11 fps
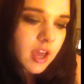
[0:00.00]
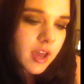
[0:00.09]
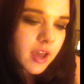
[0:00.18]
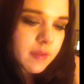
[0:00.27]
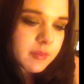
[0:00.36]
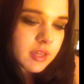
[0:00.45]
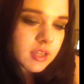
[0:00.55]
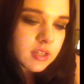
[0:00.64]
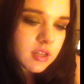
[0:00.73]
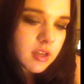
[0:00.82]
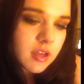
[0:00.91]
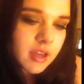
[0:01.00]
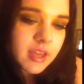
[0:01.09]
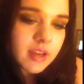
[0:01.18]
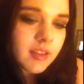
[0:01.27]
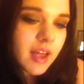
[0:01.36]
I mean,
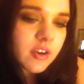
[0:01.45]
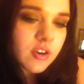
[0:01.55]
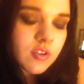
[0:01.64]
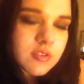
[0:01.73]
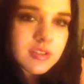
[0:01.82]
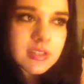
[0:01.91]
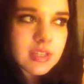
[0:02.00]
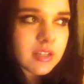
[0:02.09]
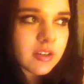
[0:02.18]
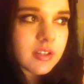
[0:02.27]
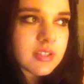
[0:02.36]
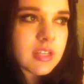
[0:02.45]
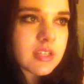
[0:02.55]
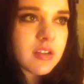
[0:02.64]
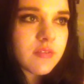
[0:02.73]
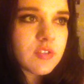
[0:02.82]
and a lot of girls will sit there and say
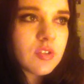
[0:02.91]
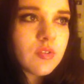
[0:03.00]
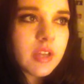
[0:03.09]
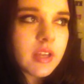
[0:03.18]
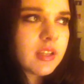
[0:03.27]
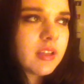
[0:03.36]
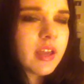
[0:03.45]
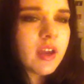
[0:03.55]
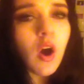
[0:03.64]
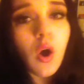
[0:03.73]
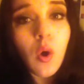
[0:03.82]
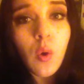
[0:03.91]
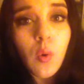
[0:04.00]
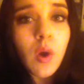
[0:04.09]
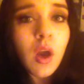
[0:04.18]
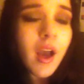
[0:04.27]
stuff too lately, like,
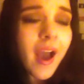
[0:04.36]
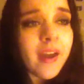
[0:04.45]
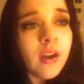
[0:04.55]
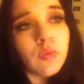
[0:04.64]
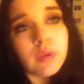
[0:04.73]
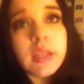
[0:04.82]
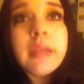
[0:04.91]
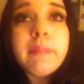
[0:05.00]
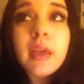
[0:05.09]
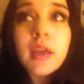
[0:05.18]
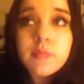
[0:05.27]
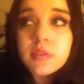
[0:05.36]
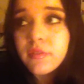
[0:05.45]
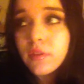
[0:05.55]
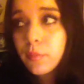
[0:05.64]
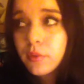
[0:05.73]
oh, I don't need makeup to
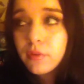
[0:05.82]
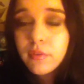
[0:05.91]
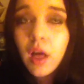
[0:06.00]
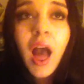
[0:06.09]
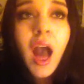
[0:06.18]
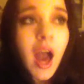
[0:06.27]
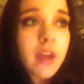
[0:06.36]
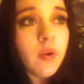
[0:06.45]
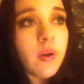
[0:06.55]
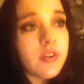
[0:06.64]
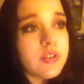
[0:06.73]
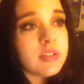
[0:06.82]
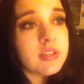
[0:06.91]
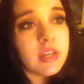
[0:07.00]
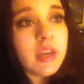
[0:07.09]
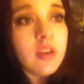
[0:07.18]
feel beautiful. I don't
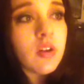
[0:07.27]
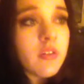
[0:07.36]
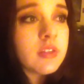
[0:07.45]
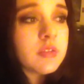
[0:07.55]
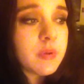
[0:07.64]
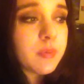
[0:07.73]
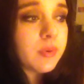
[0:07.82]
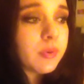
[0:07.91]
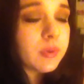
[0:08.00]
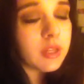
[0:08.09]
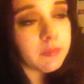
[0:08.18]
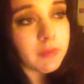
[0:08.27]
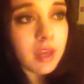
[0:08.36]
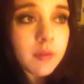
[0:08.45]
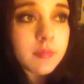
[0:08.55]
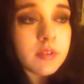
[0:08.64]
understand all these people who need
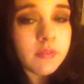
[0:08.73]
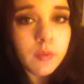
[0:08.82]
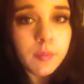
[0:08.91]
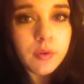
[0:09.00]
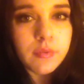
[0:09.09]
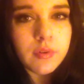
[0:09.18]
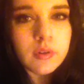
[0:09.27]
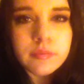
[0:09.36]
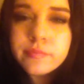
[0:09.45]
makeup to feel beautiful.